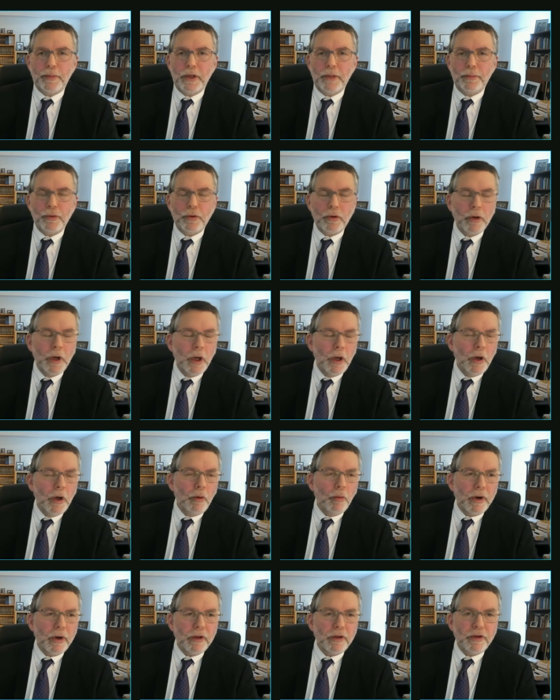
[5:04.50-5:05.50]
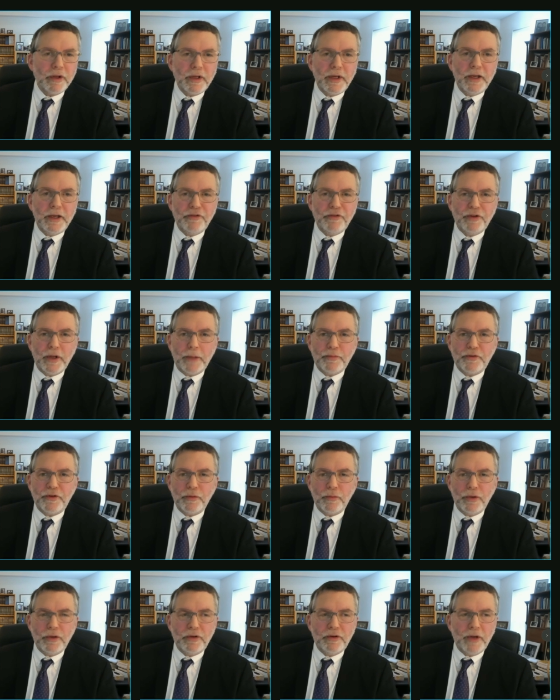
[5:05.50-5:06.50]
people. One of the key steps
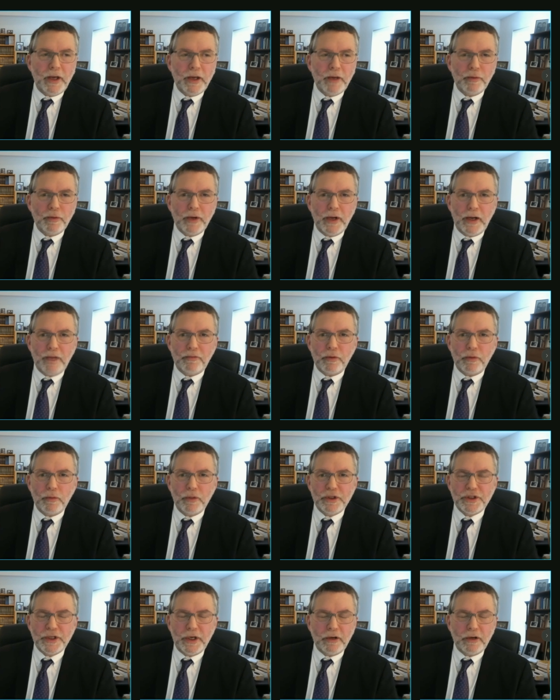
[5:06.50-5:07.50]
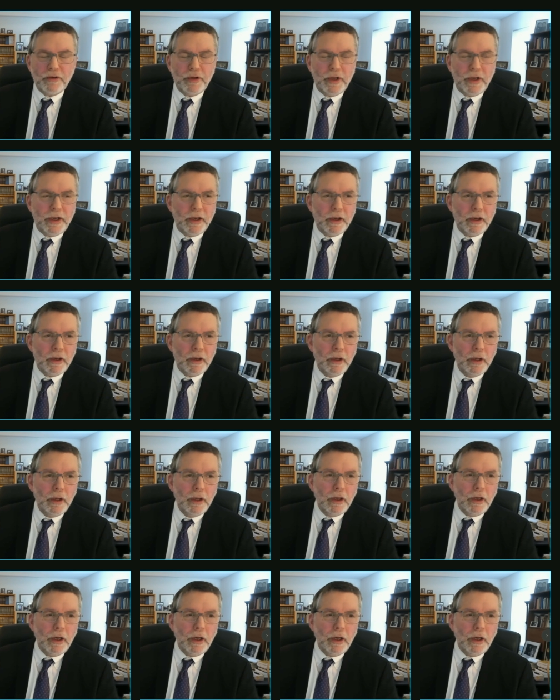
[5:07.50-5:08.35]
that we take whenever we share data